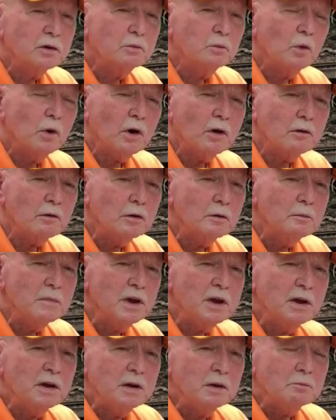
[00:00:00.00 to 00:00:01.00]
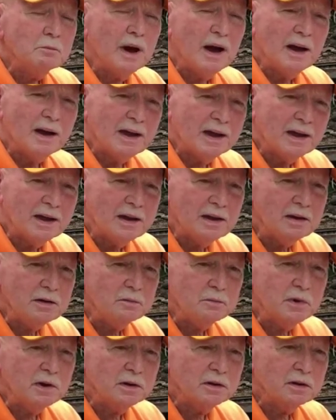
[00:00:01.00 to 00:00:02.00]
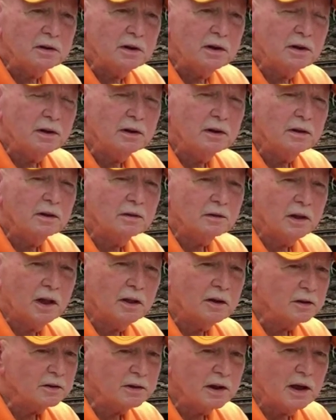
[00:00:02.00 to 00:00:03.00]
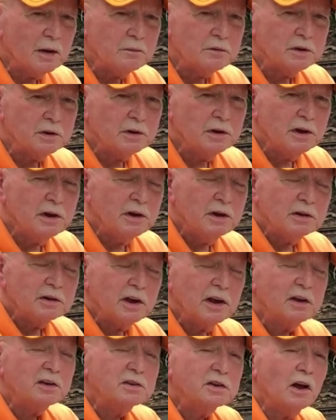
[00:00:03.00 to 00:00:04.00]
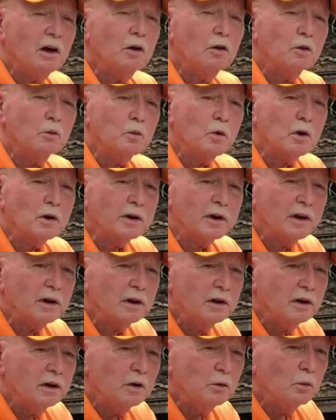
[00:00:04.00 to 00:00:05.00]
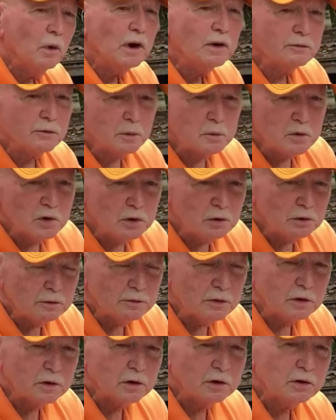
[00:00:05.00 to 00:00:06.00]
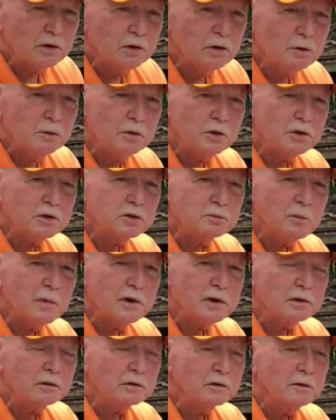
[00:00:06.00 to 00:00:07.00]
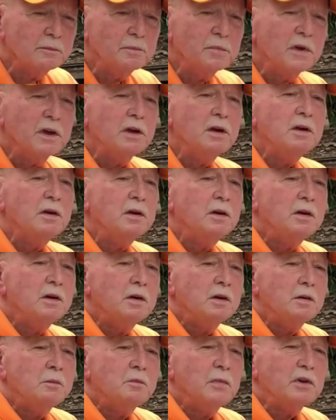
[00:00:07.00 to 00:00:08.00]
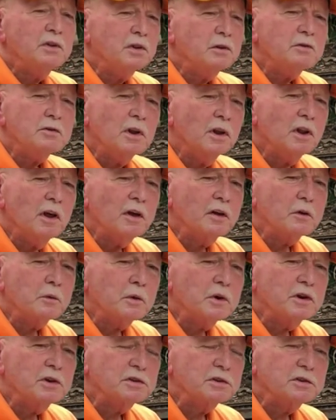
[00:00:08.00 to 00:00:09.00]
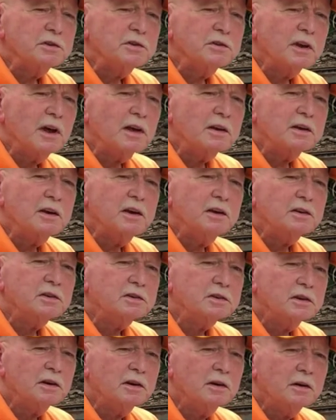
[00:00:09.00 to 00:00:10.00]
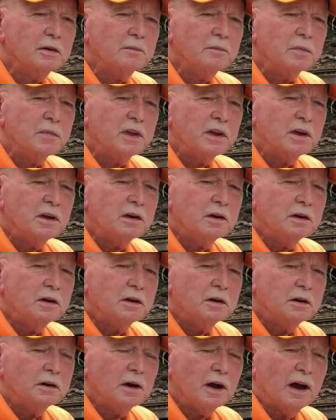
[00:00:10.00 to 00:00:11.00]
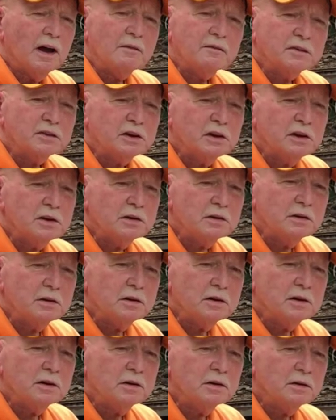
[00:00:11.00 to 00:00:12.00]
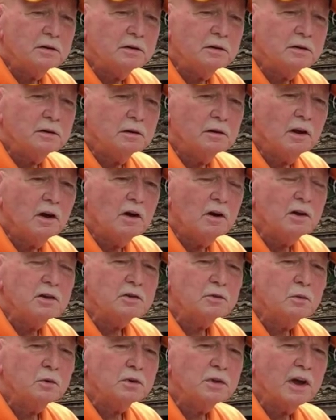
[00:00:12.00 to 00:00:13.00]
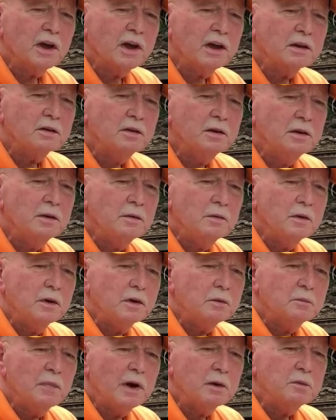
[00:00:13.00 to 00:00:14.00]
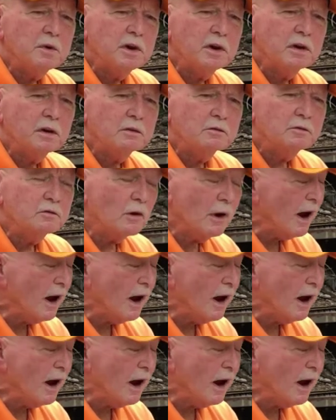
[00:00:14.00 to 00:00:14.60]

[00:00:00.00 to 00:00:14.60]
can water them by hand, but a lot of times it takes all the work away from you if you can do it with a sprinkler. But there's a lot of reasons. I guess I've seen lawns where they had maybe a